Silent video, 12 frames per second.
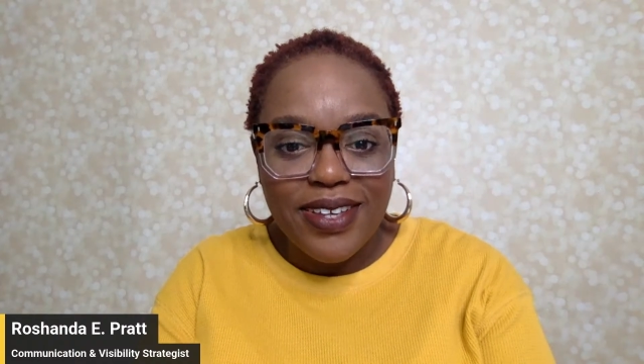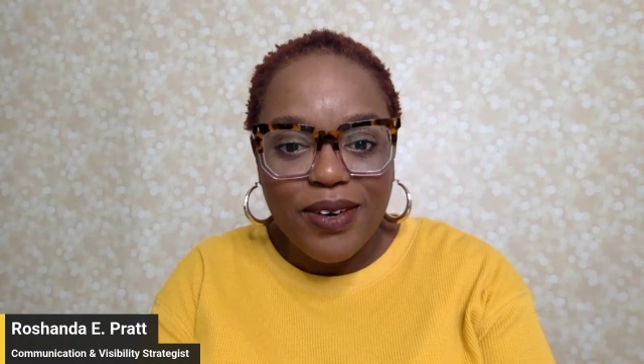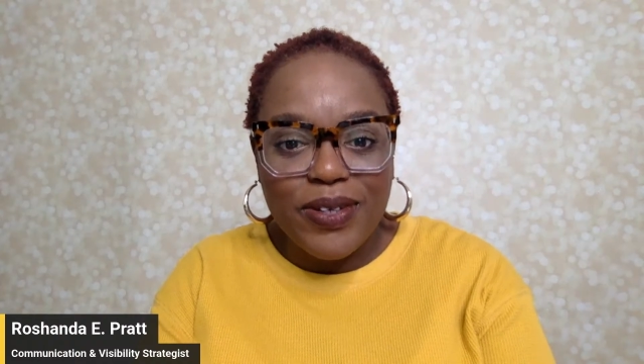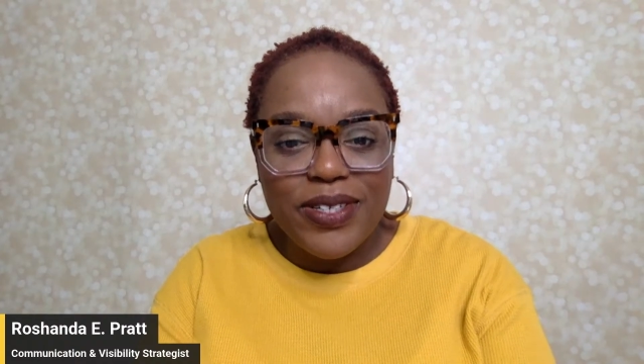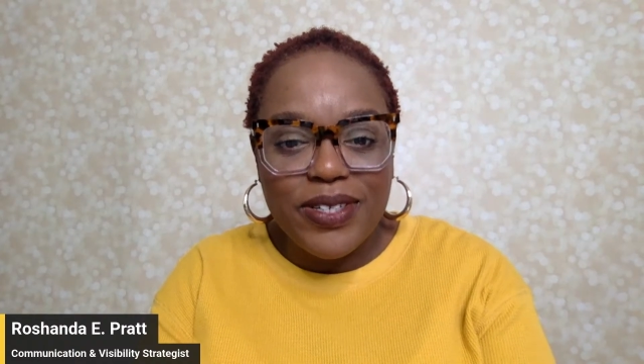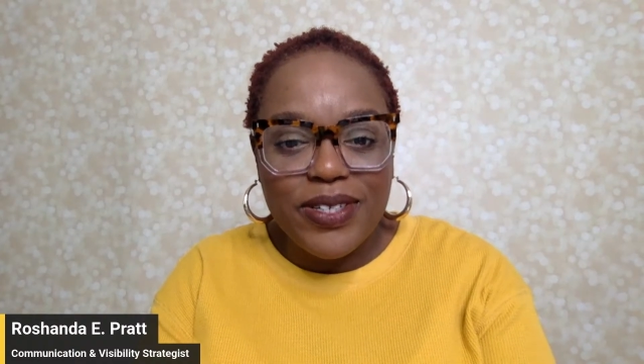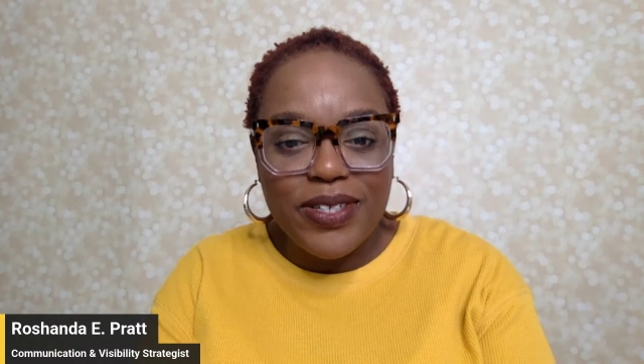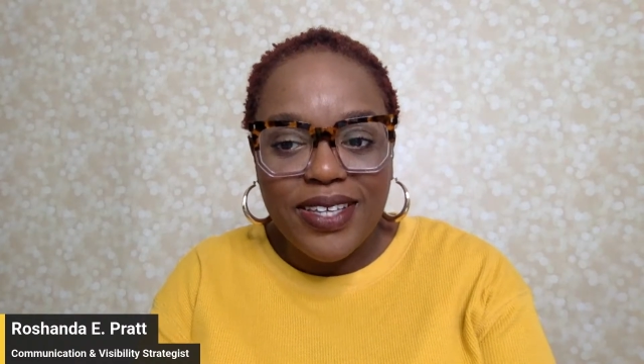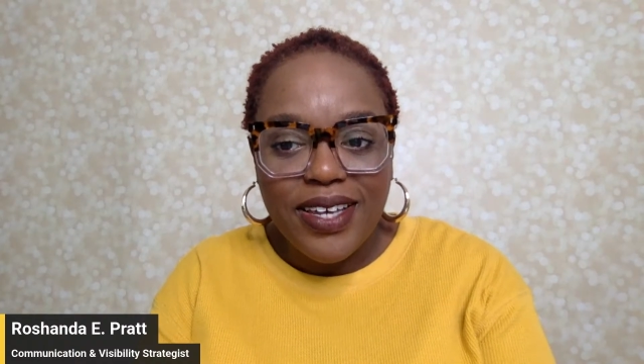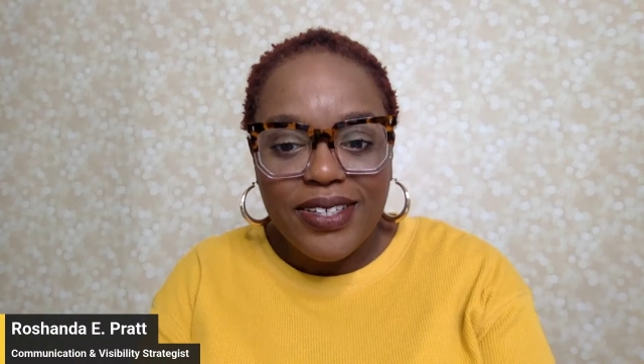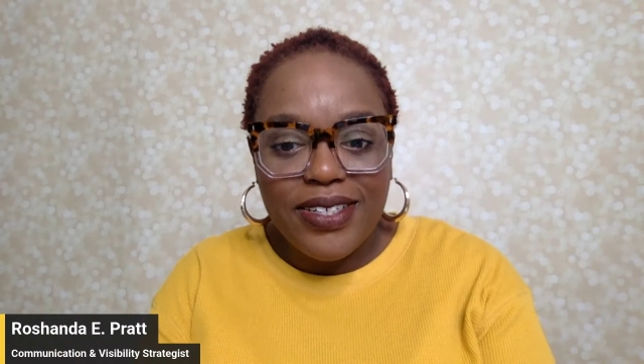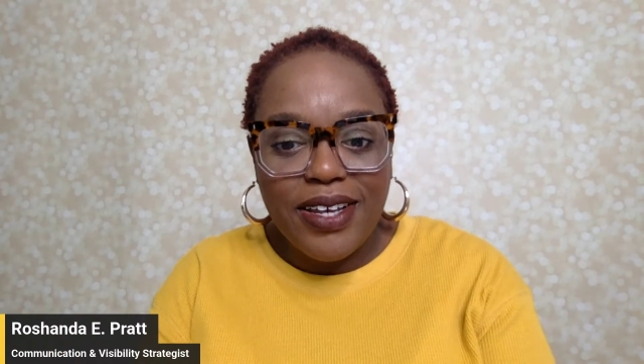which is
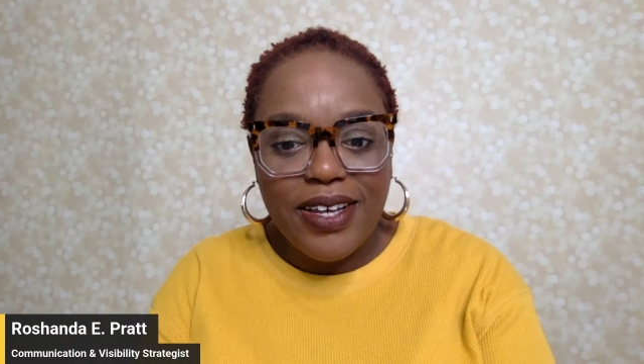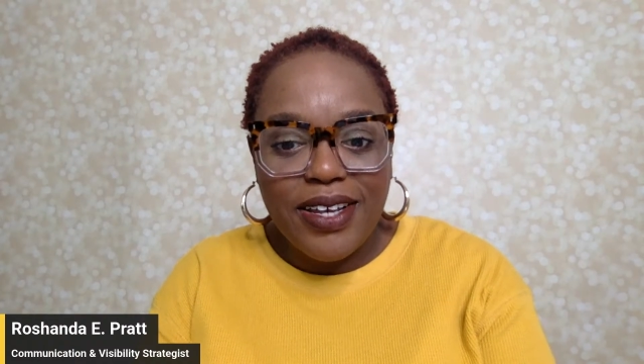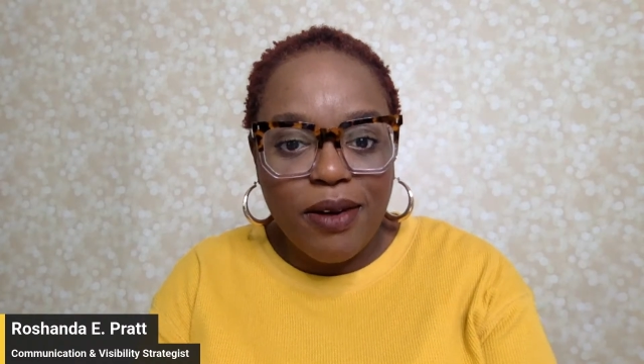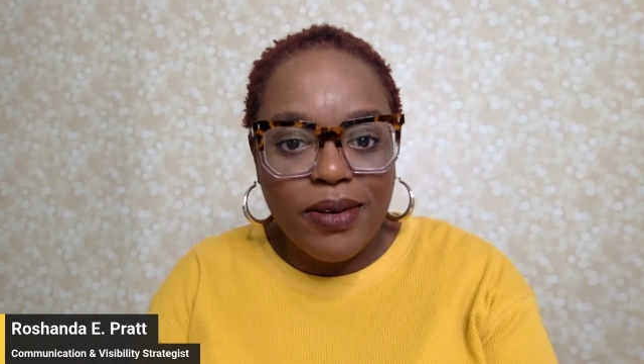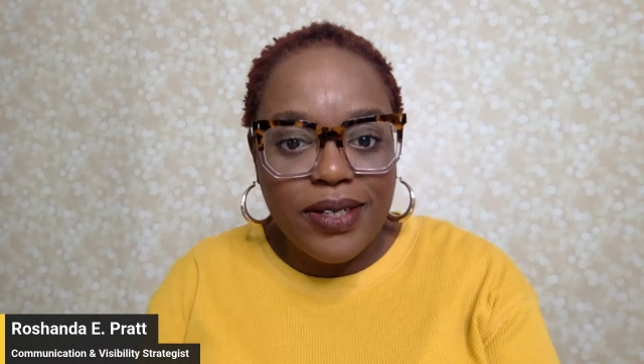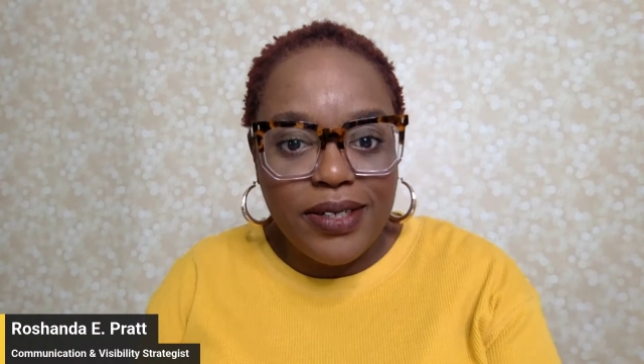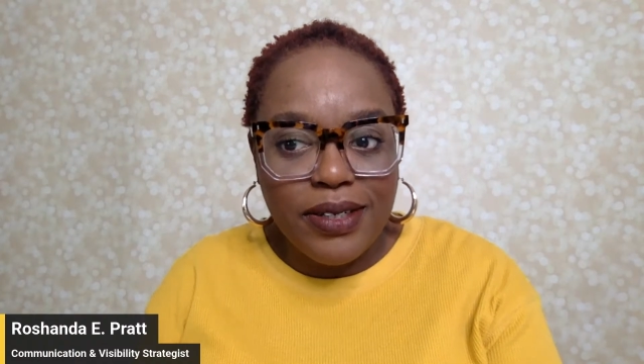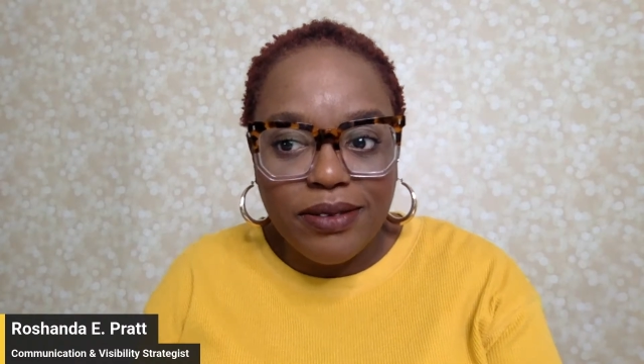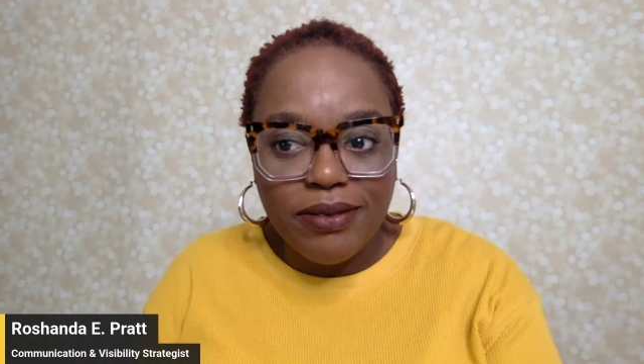tell y'all what to do.